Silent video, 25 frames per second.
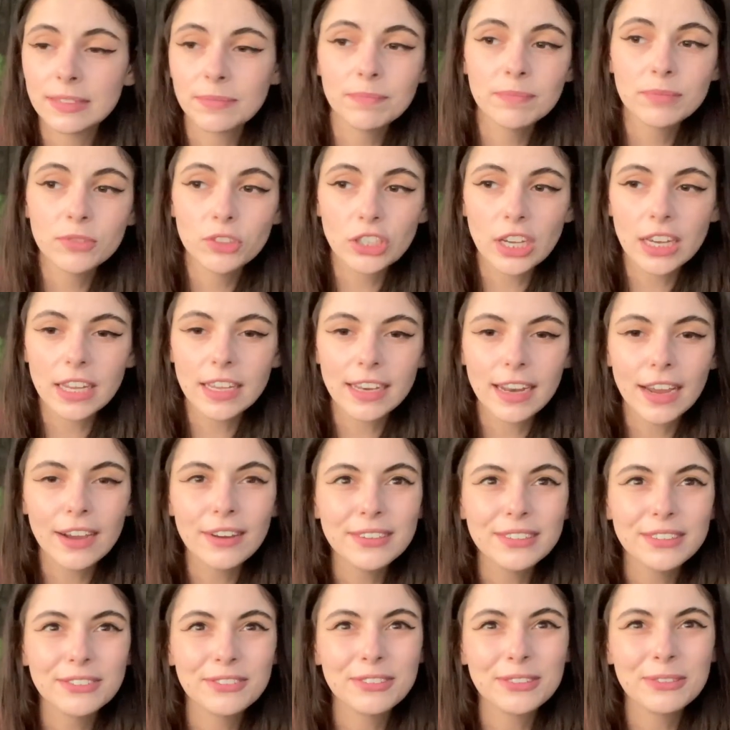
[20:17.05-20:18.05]
Check it
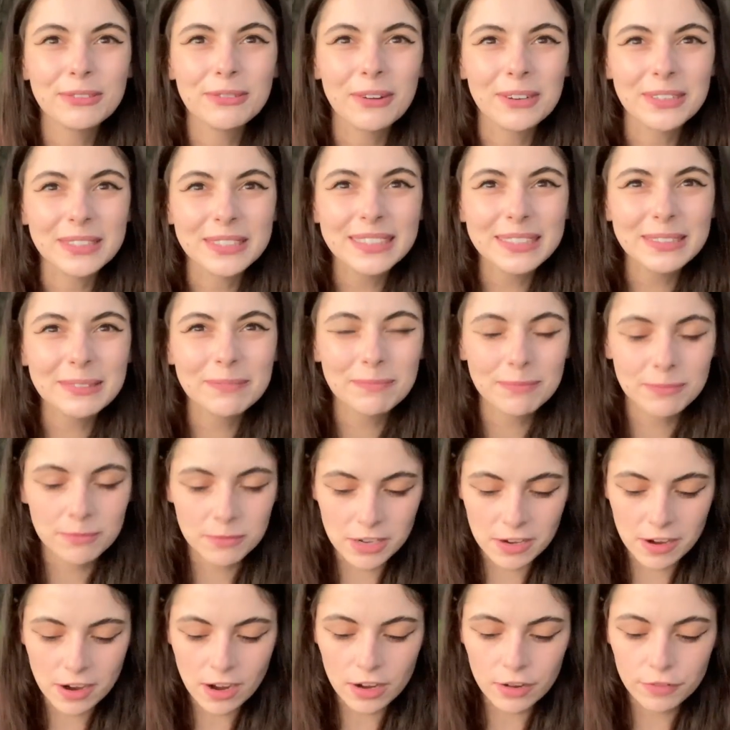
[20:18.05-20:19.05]
out if you want.
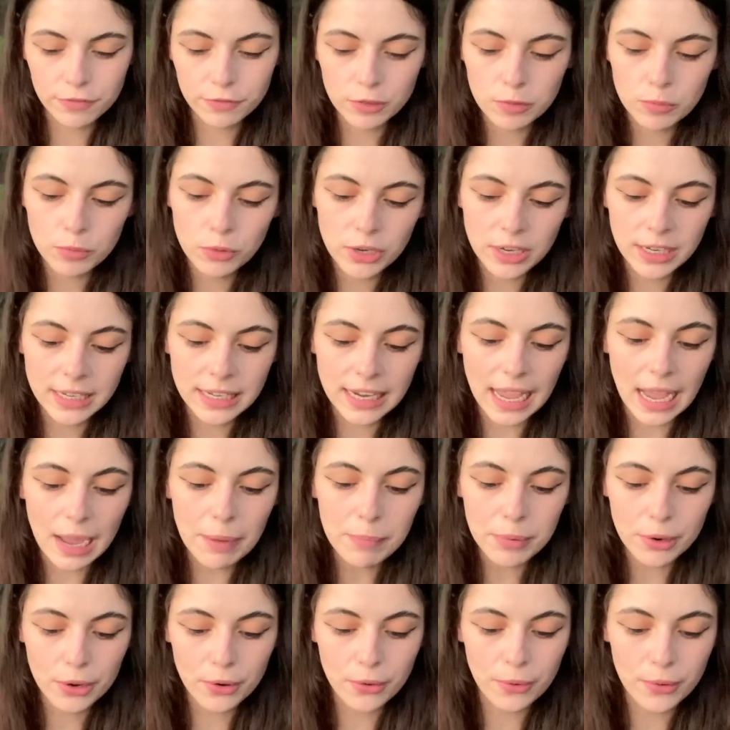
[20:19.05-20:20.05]
We got a full moon in
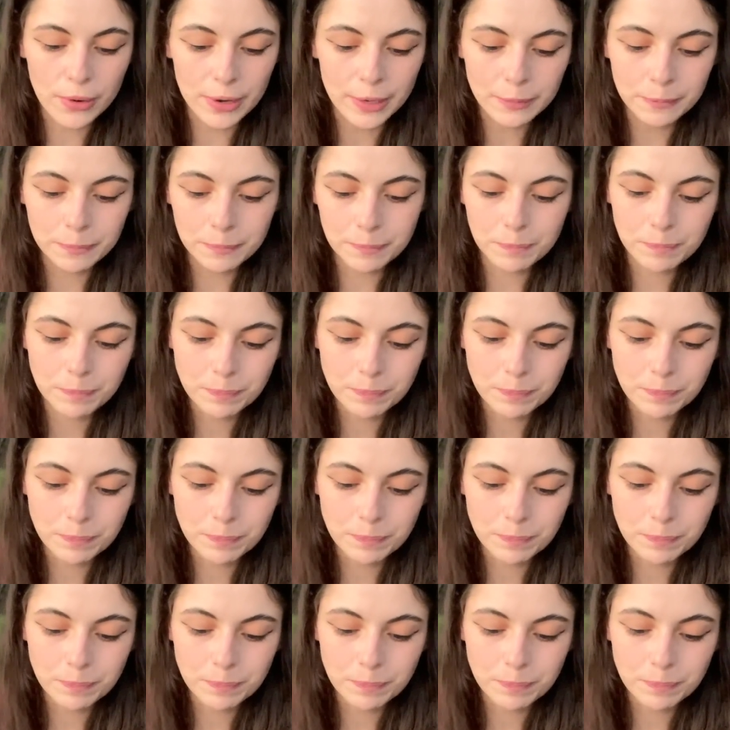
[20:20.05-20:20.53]
Capricorn.